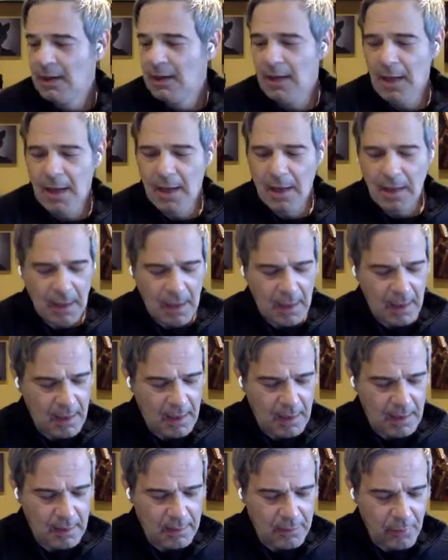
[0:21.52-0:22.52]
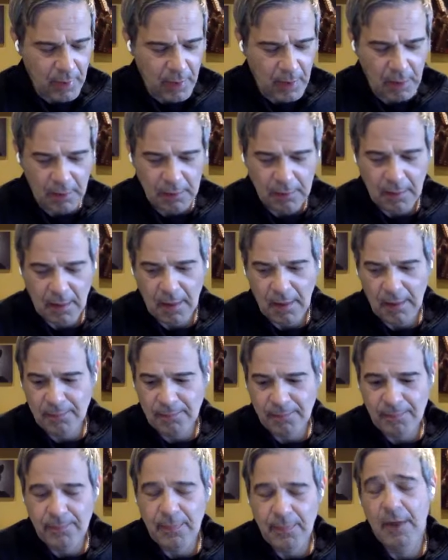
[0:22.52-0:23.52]
Yeah, uh, well, uh,
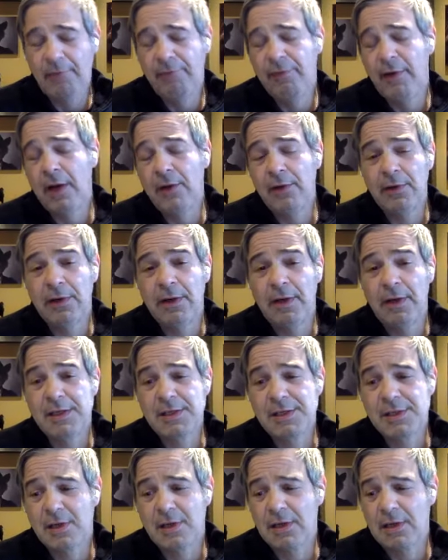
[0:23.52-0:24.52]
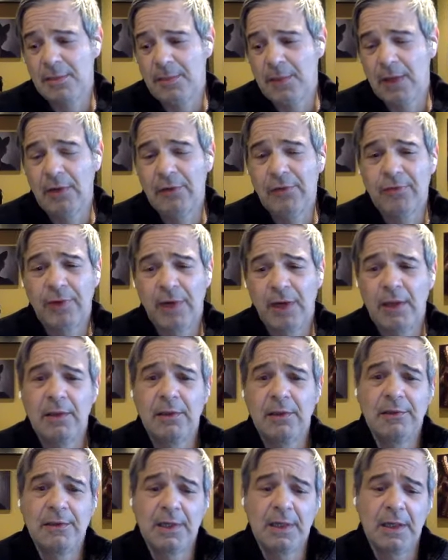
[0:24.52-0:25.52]
my father and I started Miles
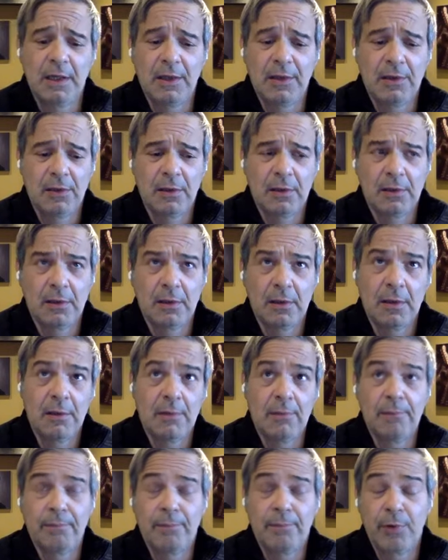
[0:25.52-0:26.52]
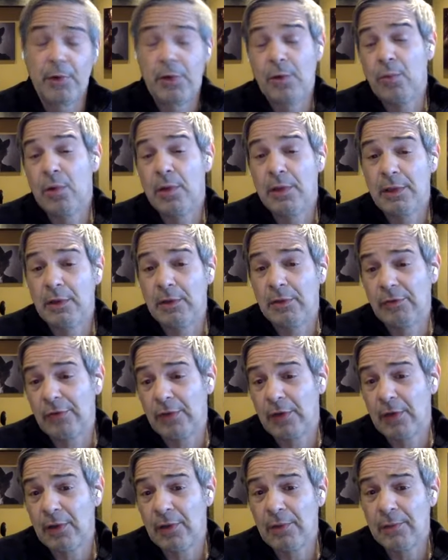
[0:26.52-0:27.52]
Franklin together uh, 31 years
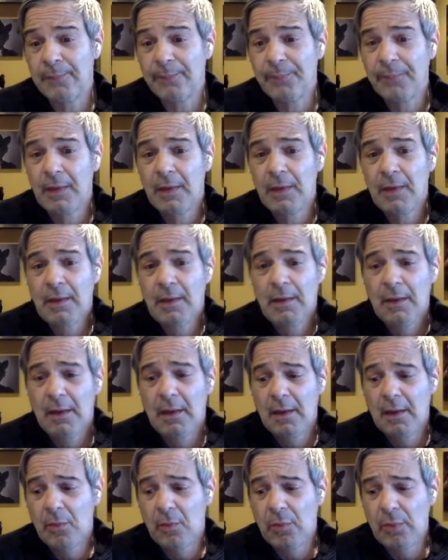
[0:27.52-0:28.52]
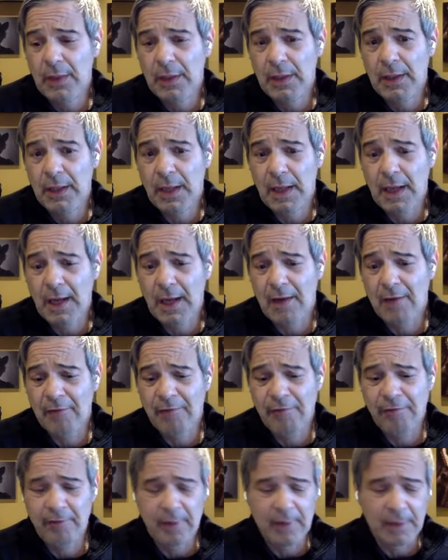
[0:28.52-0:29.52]
ago. Uh, we have
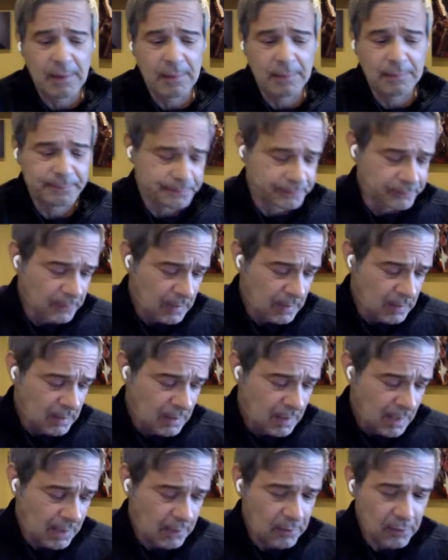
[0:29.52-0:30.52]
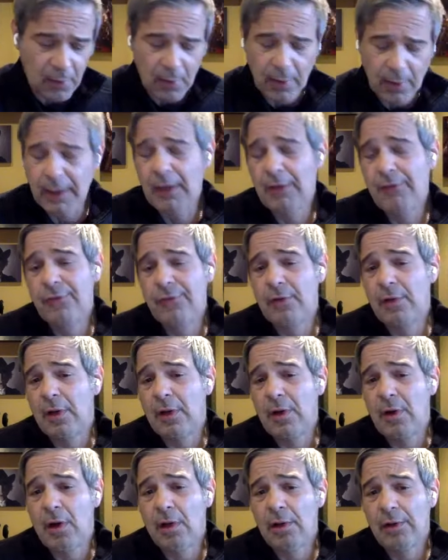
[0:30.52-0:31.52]
um, I don't know, I guess you
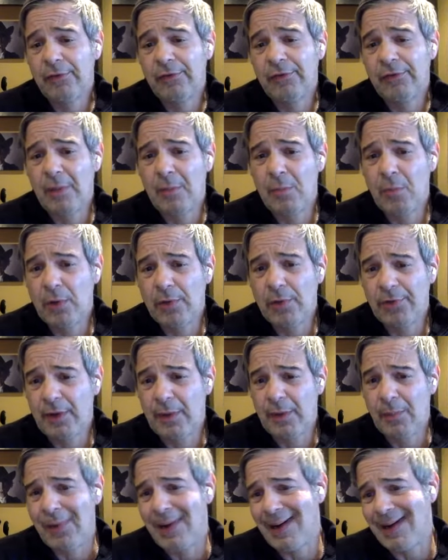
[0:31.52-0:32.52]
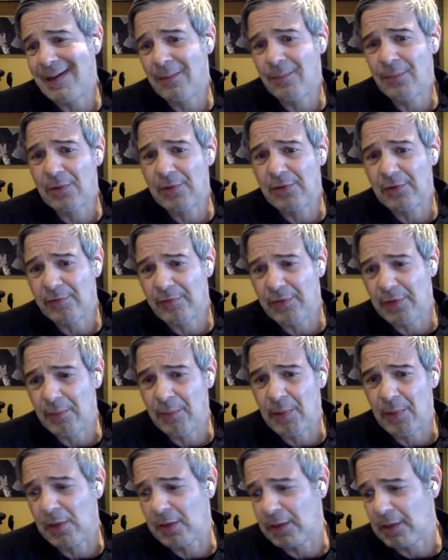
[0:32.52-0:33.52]
could call us somewhat the embodiment of the
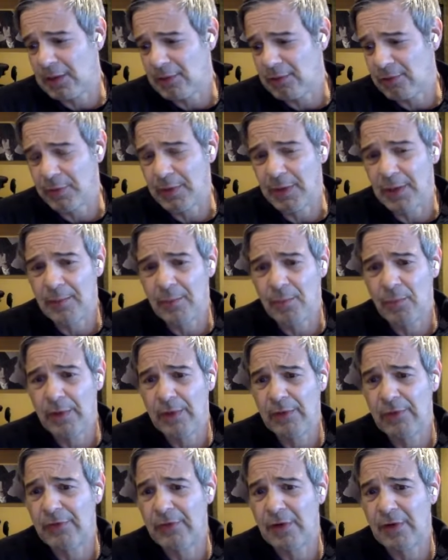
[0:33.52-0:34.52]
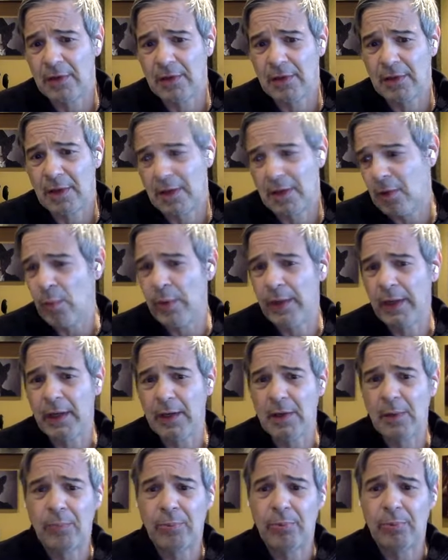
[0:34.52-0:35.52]
American dream. We started on a wing
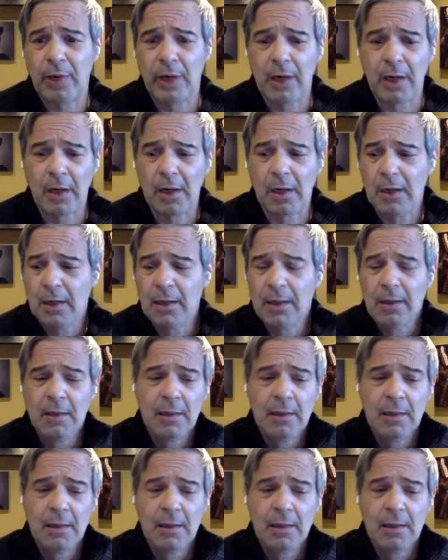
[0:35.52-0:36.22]
and a prayer.